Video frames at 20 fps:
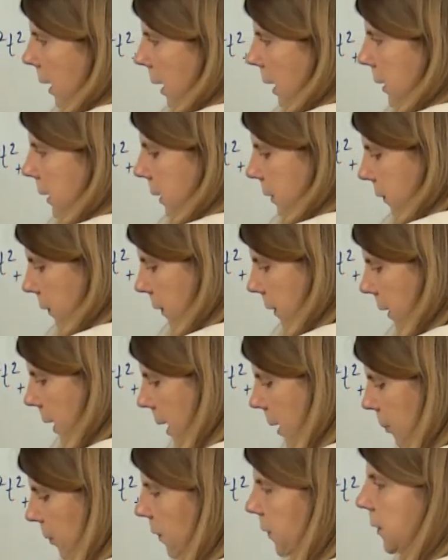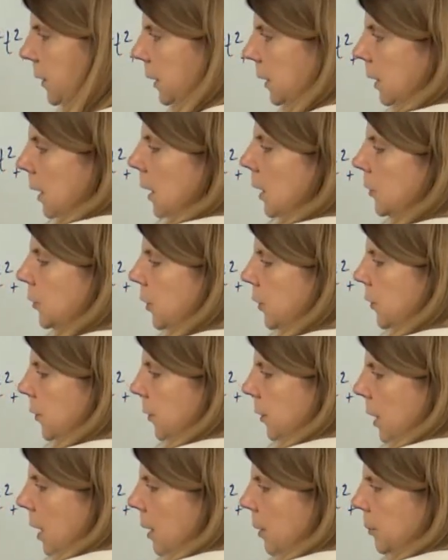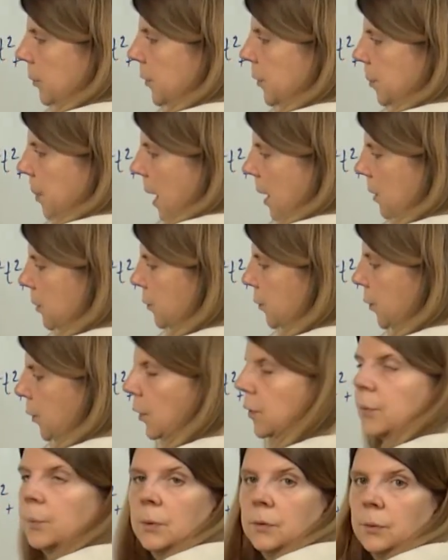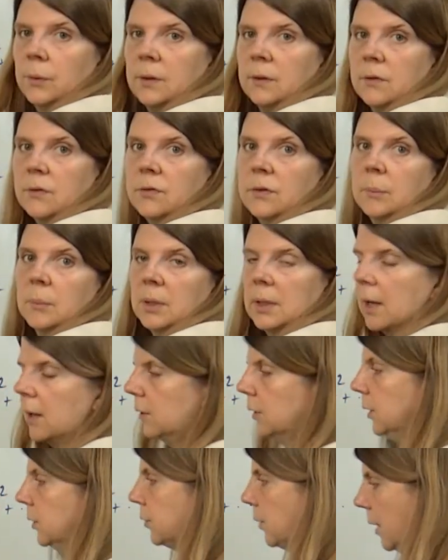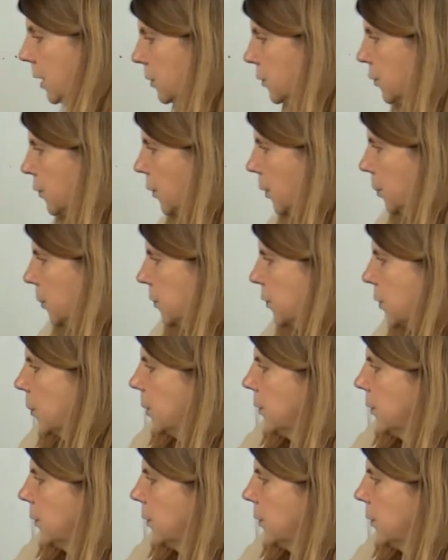and e to the lambda t just comes back and forth between the similarity transform.